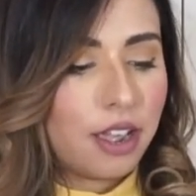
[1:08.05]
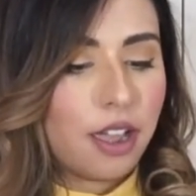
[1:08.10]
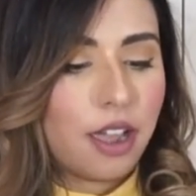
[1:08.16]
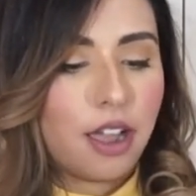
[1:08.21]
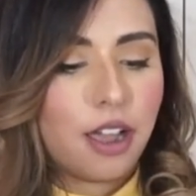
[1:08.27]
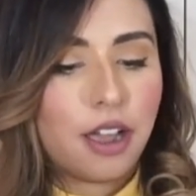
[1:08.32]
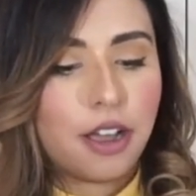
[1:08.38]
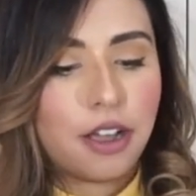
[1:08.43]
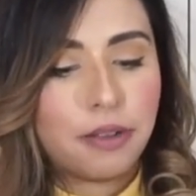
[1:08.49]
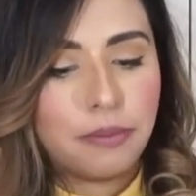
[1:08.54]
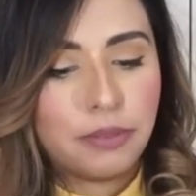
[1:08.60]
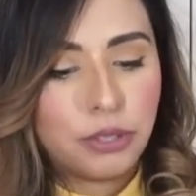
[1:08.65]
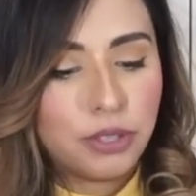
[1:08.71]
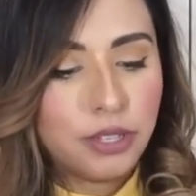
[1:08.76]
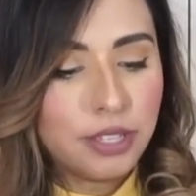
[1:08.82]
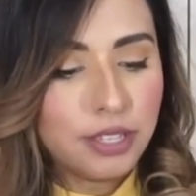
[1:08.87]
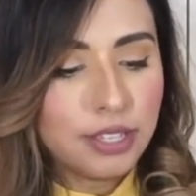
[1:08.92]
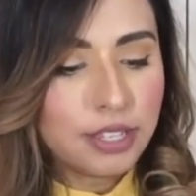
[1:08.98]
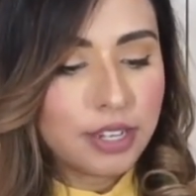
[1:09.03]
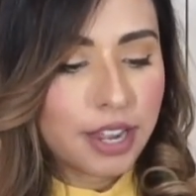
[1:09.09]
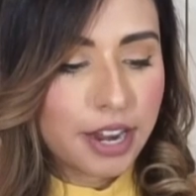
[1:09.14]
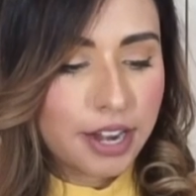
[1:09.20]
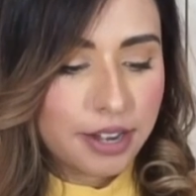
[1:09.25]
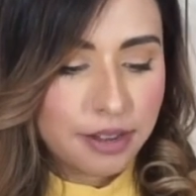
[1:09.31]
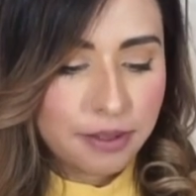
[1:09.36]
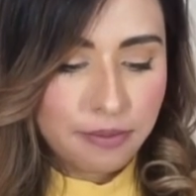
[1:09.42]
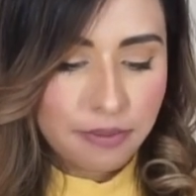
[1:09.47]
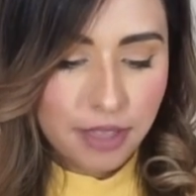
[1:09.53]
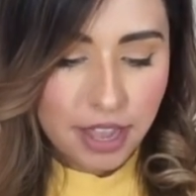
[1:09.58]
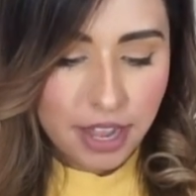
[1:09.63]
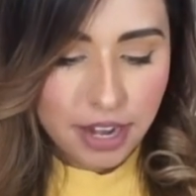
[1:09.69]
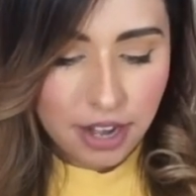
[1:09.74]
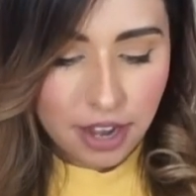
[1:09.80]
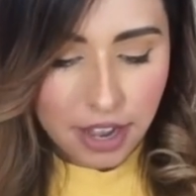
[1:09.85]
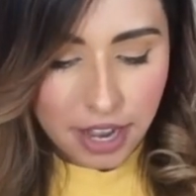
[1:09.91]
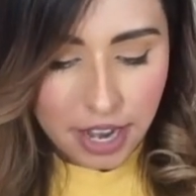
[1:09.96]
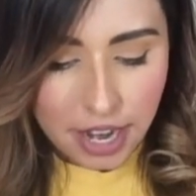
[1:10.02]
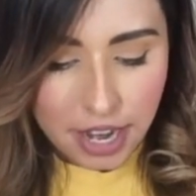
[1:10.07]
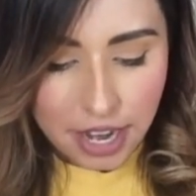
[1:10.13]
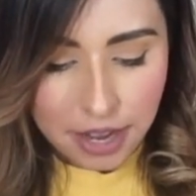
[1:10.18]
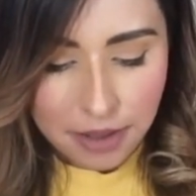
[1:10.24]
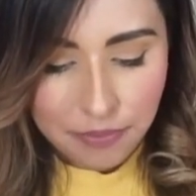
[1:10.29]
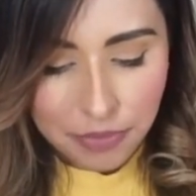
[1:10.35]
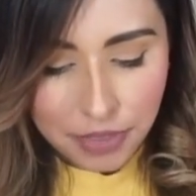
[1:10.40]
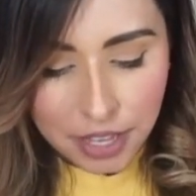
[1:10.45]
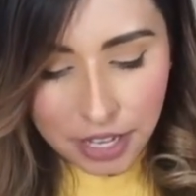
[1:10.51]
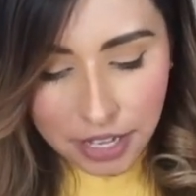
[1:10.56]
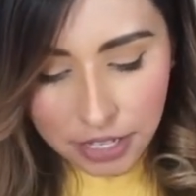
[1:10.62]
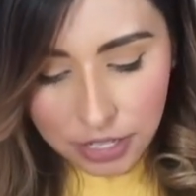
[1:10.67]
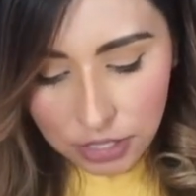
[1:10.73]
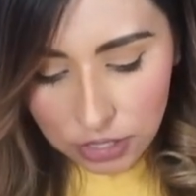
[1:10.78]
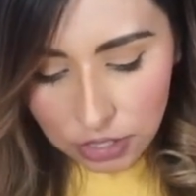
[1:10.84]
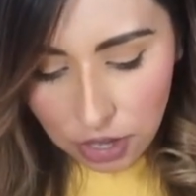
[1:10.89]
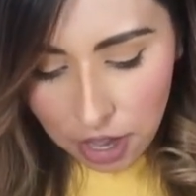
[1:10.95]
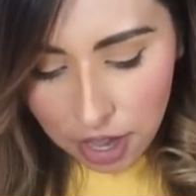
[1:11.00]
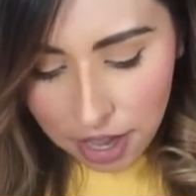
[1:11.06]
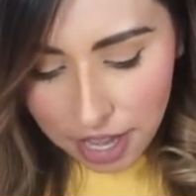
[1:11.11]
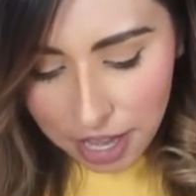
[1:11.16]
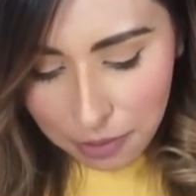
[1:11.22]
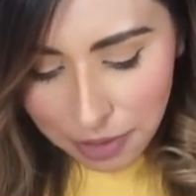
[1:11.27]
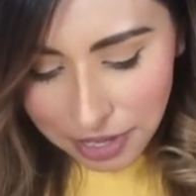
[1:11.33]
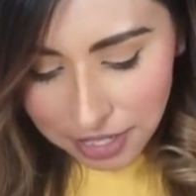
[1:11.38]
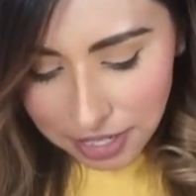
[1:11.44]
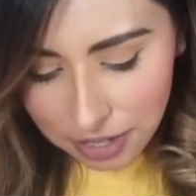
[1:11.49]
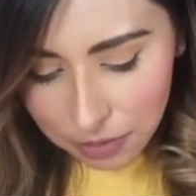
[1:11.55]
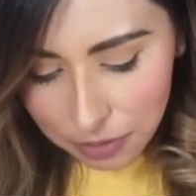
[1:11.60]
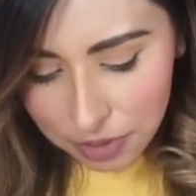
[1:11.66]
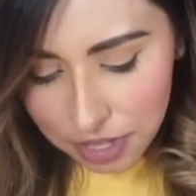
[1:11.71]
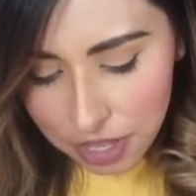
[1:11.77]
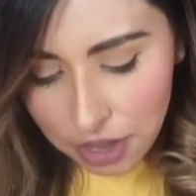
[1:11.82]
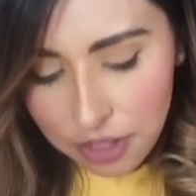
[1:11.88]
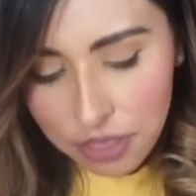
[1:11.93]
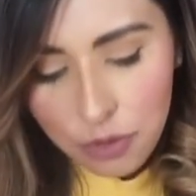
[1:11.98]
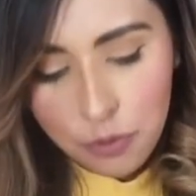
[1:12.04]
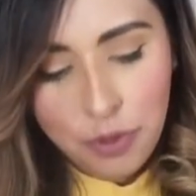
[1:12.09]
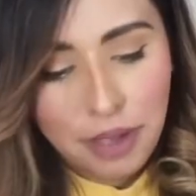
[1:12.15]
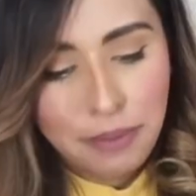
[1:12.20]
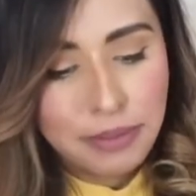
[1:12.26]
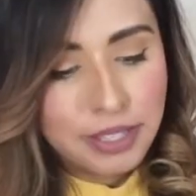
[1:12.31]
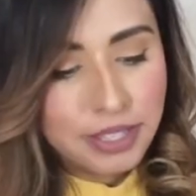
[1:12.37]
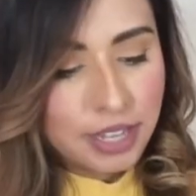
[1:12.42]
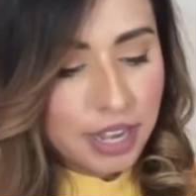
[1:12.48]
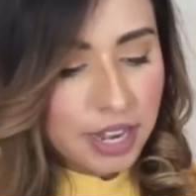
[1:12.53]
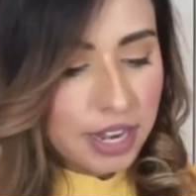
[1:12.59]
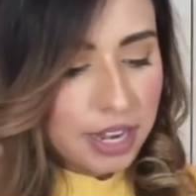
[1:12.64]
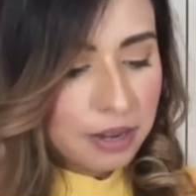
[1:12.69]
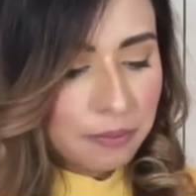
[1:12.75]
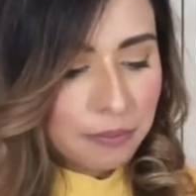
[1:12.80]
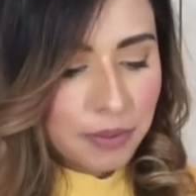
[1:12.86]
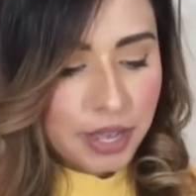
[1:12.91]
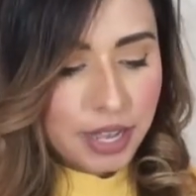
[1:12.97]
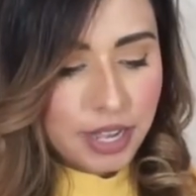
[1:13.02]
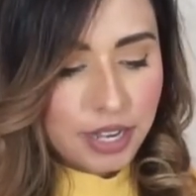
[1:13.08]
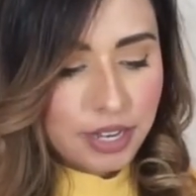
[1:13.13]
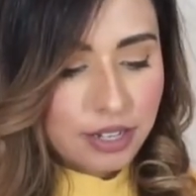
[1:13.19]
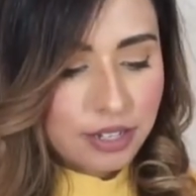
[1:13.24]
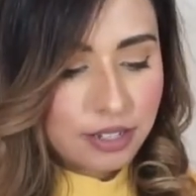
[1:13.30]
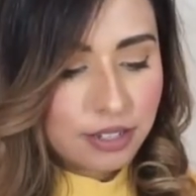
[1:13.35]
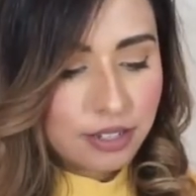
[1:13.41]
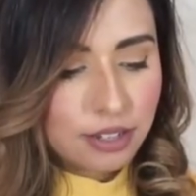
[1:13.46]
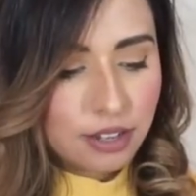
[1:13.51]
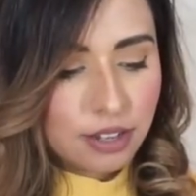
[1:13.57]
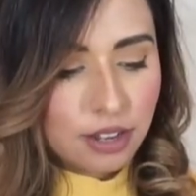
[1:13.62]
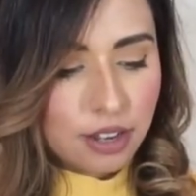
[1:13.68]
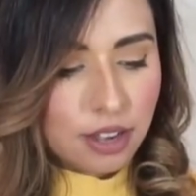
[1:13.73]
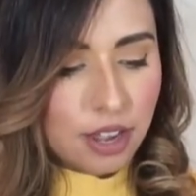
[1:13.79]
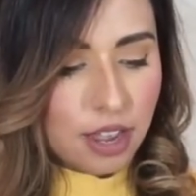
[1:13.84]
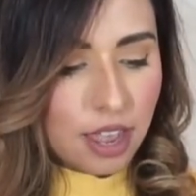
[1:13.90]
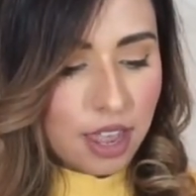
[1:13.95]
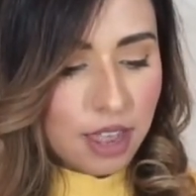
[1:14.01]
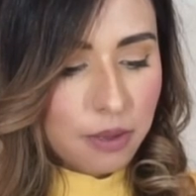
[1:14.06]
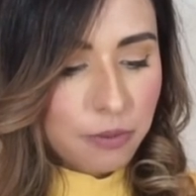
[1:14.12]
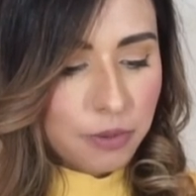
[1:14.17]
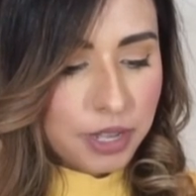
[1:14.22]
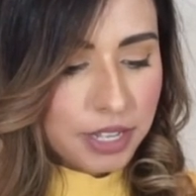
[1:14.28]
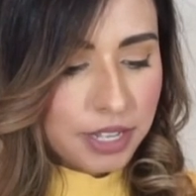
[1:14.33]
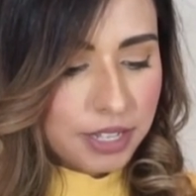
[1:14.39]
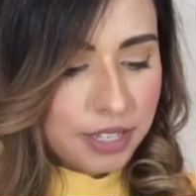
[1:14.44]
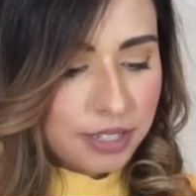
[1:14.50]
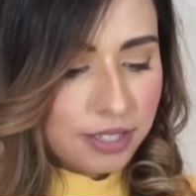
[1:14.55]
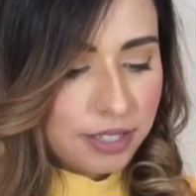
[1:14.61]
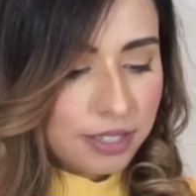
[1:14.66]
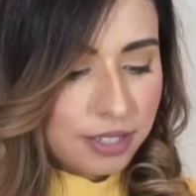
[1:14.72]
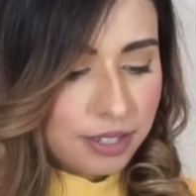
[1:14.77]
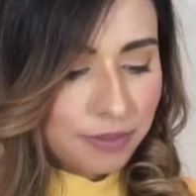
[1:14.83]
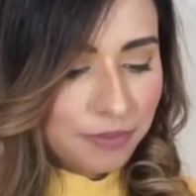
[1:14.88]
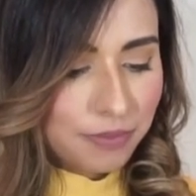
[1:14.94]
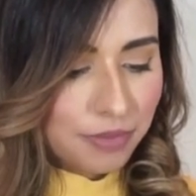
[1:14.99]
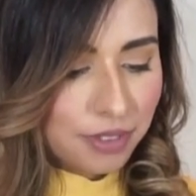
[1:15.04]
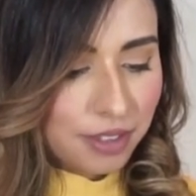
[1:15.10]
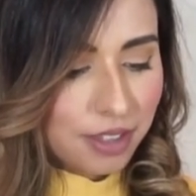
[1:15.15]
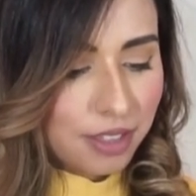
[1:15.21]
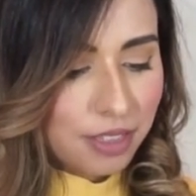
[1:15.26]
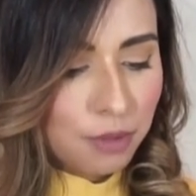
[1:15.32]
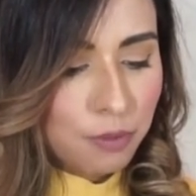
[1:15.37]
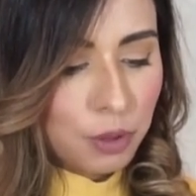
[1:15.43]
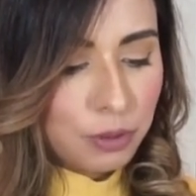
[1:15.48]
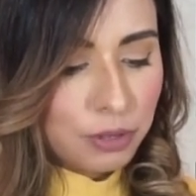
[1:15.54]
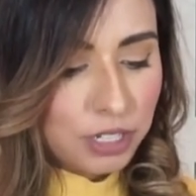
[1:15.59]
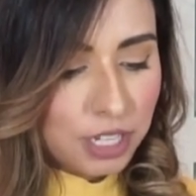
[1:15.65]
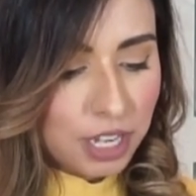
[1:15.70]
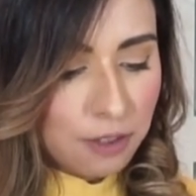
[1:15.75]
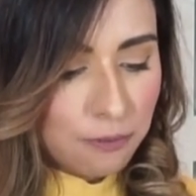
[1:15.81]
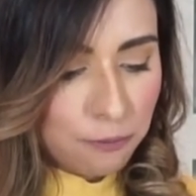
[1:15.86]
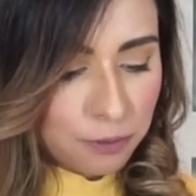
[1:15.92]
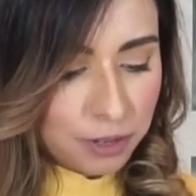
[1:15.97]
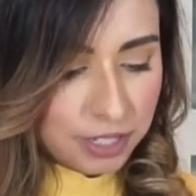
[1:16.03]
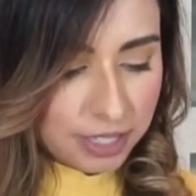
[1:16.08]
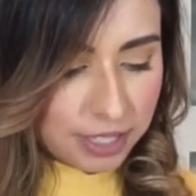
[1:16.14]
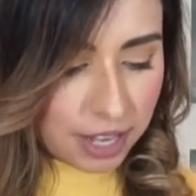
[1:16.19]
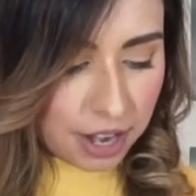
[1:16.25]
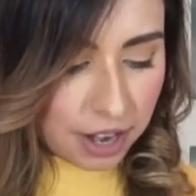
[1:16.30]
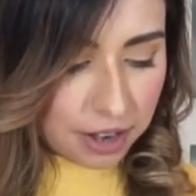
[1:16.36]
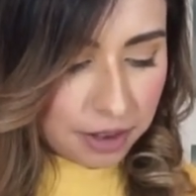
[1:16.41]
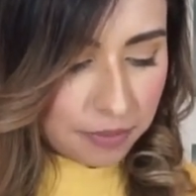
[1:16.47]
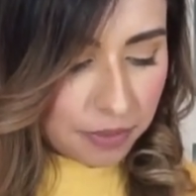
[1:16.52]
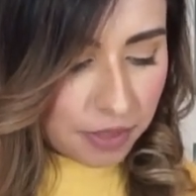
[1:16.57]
So this is an item that I saw. It wasn't really on the website, but it was, the motif was there.